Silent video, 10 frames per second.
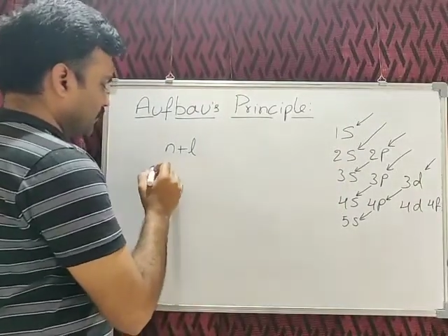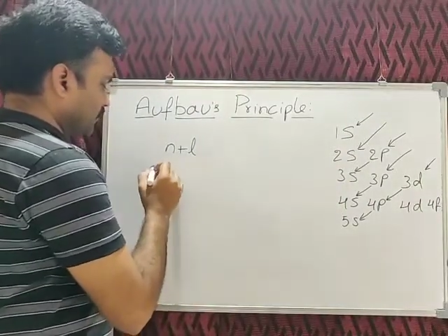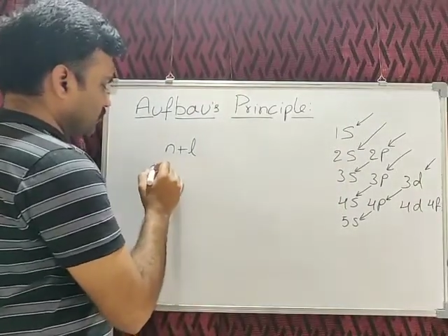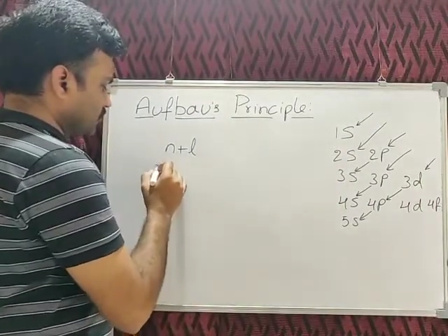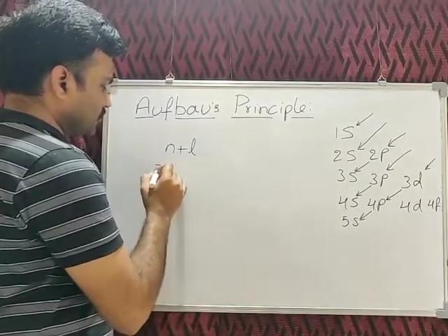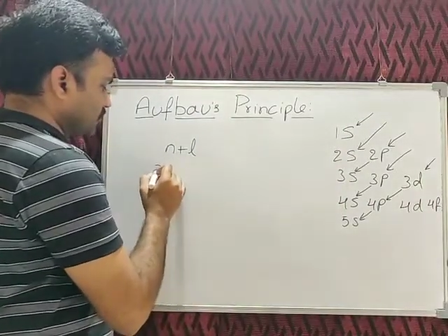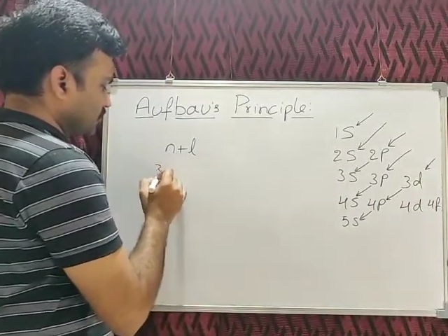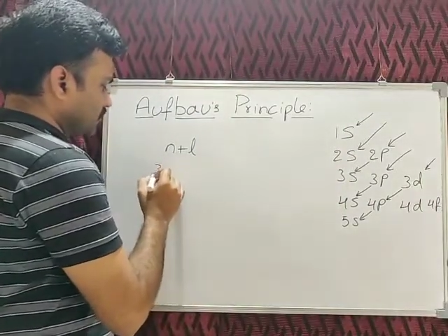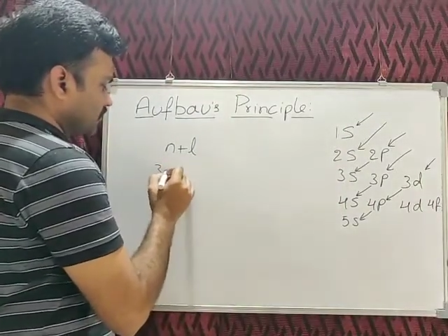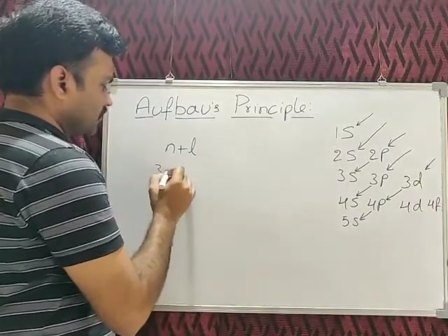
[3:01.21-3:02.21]
If we take
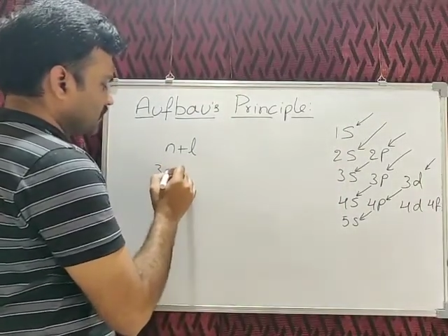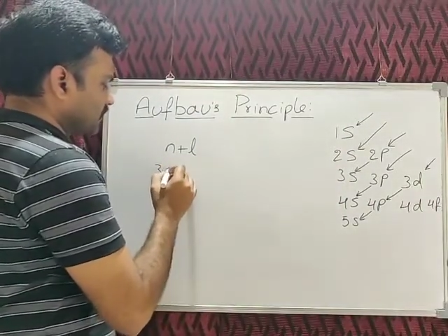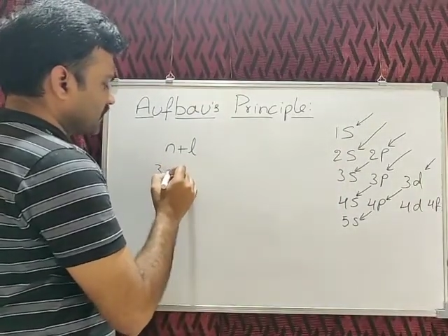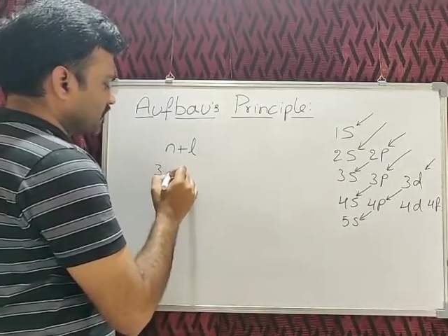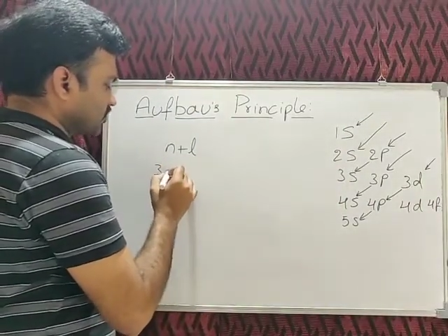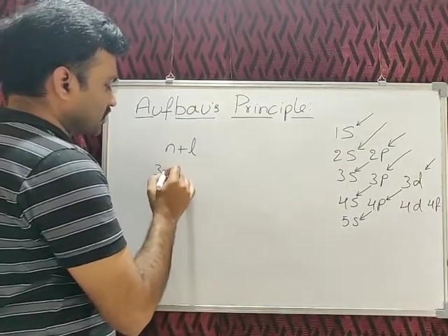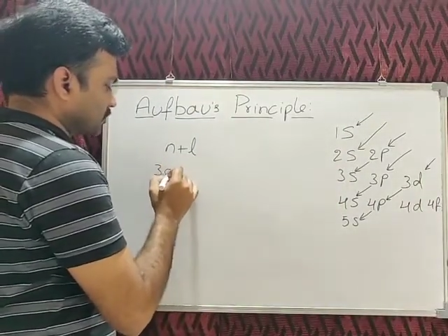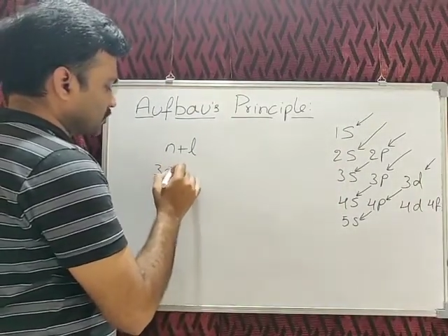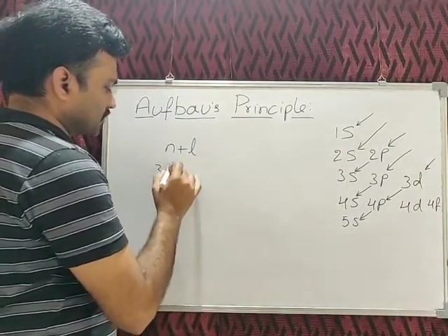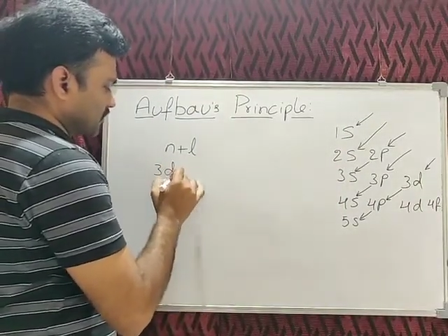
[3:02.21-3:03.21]
3d
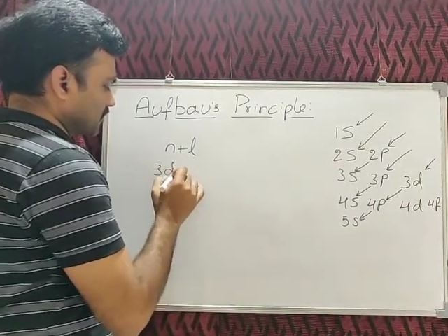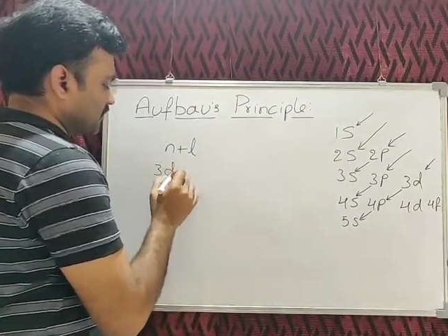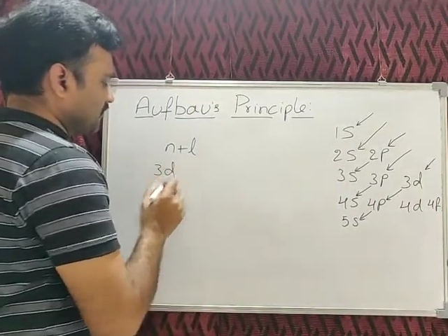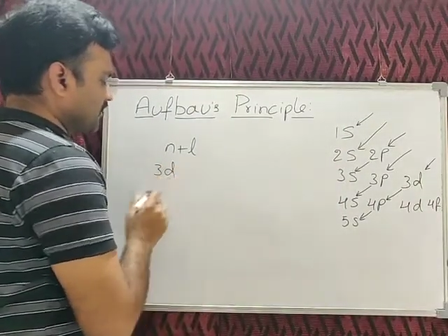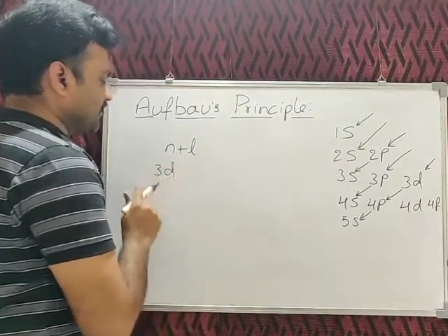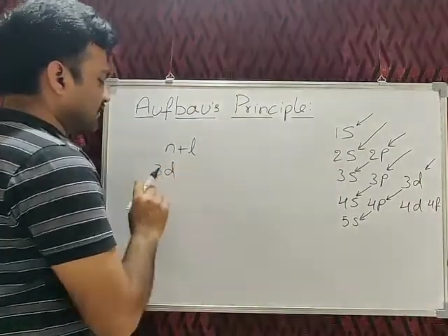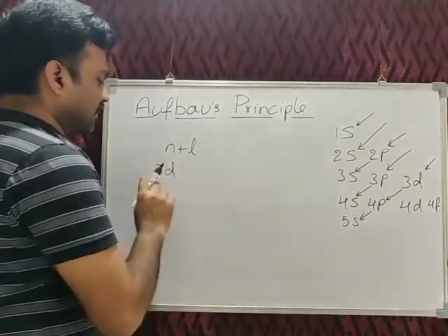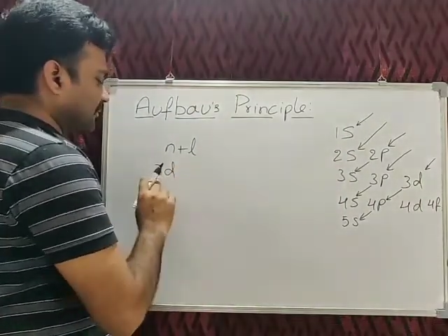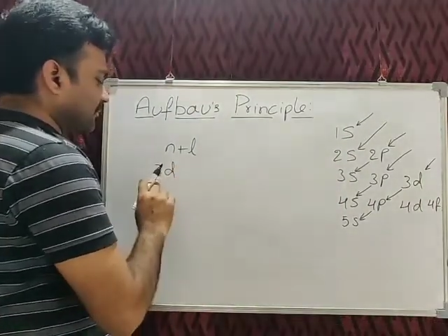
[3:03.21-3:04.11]
subshell, its